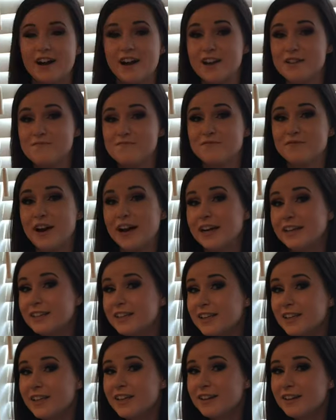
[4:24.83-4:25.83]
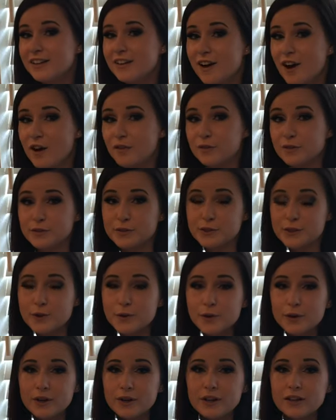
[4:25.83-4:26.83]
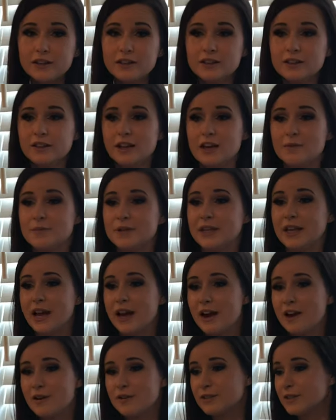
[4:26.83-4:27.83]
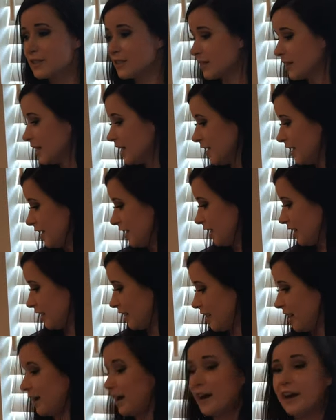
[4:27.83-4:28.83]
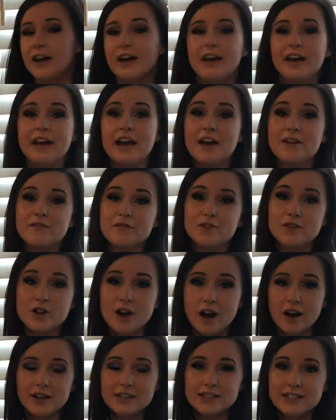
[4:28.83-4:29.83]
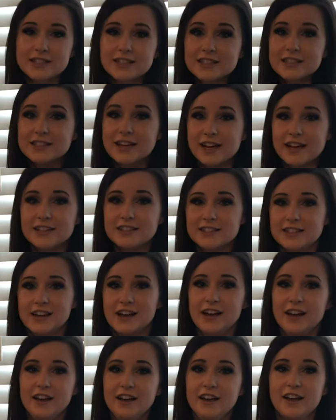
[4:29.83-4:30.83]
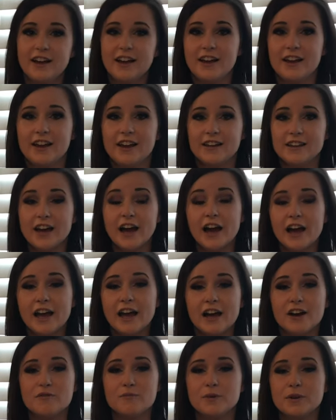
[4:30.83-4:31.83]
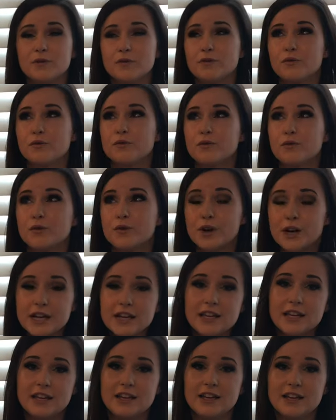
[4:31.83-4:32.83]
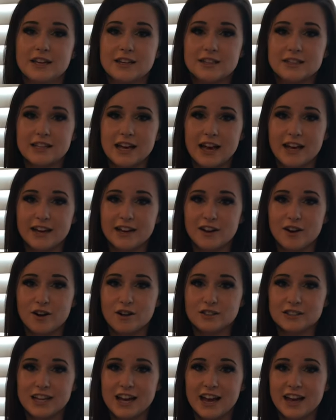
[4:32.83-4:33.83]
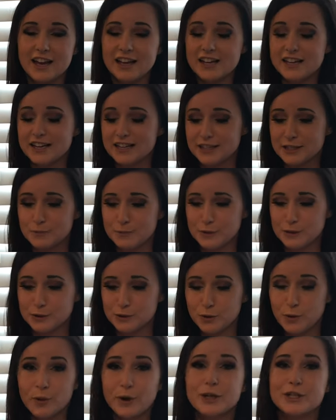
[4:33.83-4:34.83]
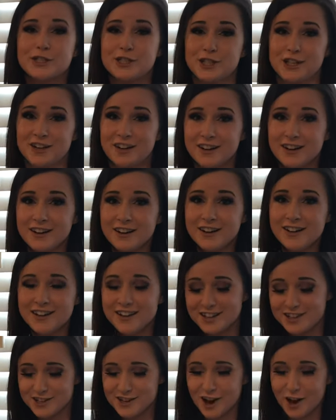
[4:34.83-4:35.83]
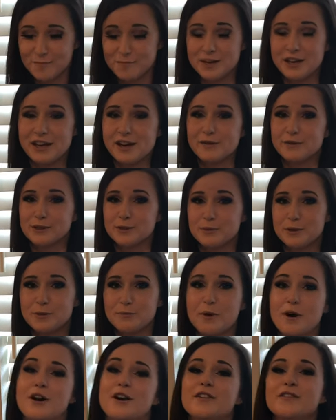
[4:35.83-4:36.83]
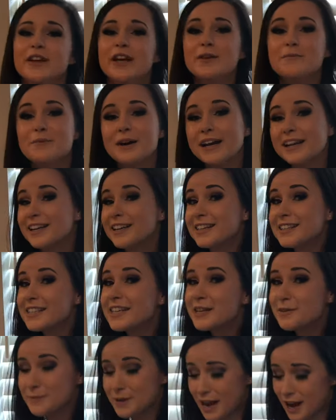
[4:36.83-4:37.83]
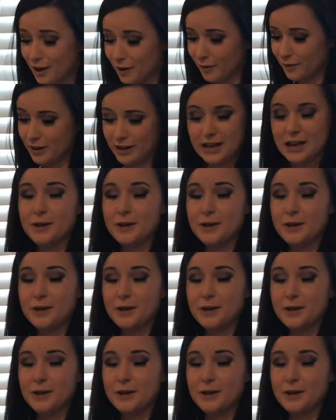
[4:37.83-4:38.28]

I'm finally off of school. I'm in the house. I have not seen the snakes yet, and I have been freaking excited all day. It has been torture not being able to be a part of it, but I get to see him now.